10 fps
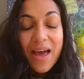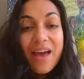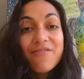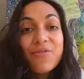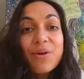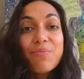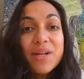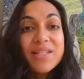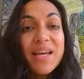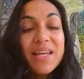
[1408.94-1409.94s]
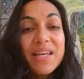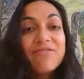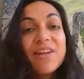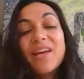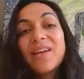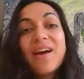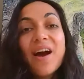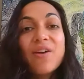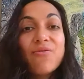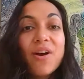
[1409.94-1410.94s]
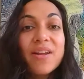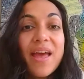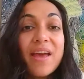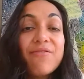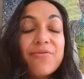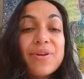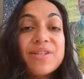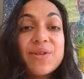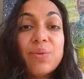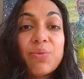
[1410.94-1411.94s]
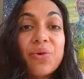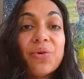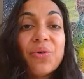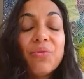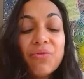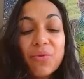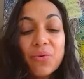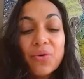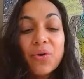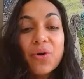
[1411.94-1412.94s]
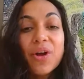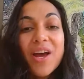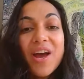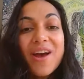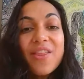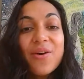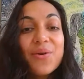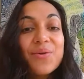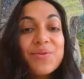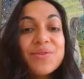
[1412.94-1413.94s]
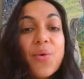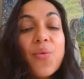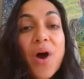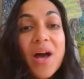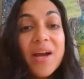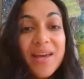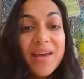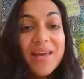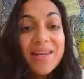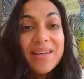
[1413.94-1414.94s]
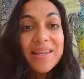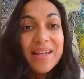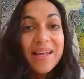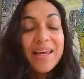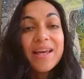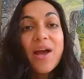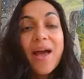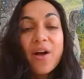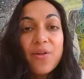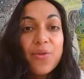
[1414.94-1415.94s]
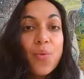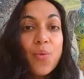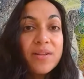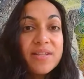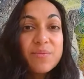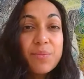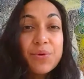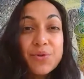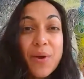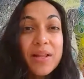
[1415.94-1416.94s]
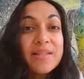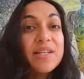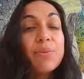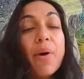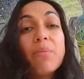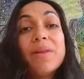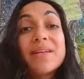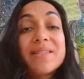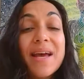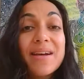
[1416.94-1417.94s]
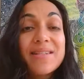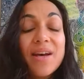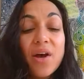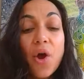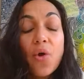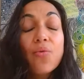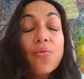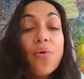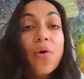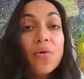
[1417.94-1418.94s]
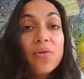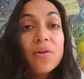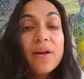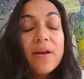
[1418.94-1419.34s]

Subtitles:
Every Monday evening, I run a free Zoom call for those working in a healing, health, wellness, spirituality, public sector role.